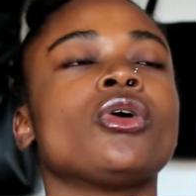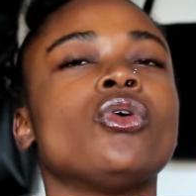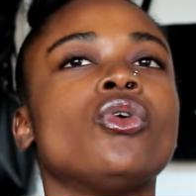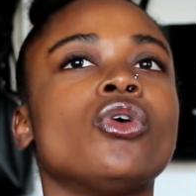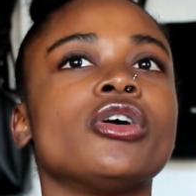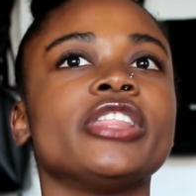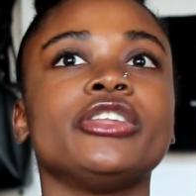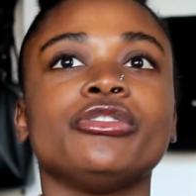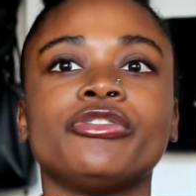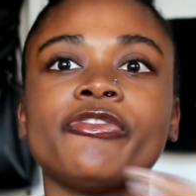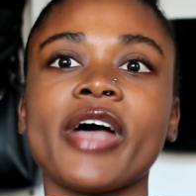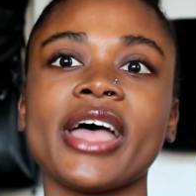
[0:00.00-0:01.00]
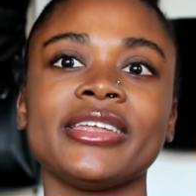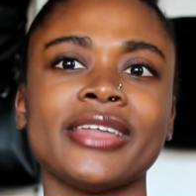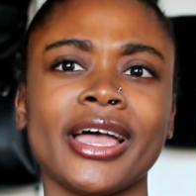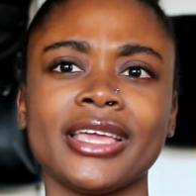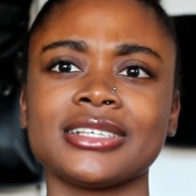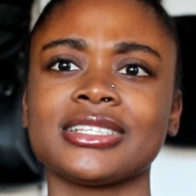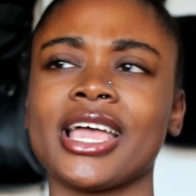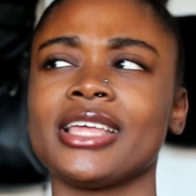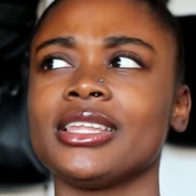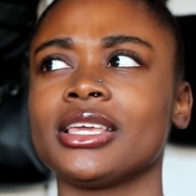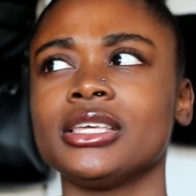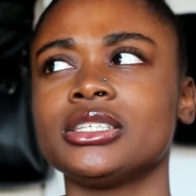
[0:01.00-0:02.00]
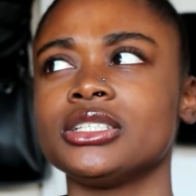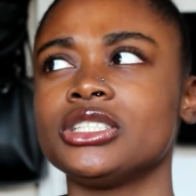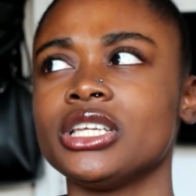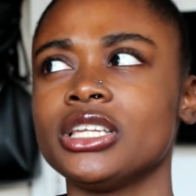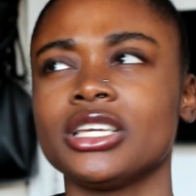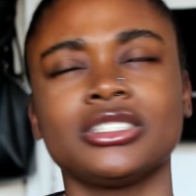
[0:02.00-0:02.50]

or they do fad diets, like the ketogenic,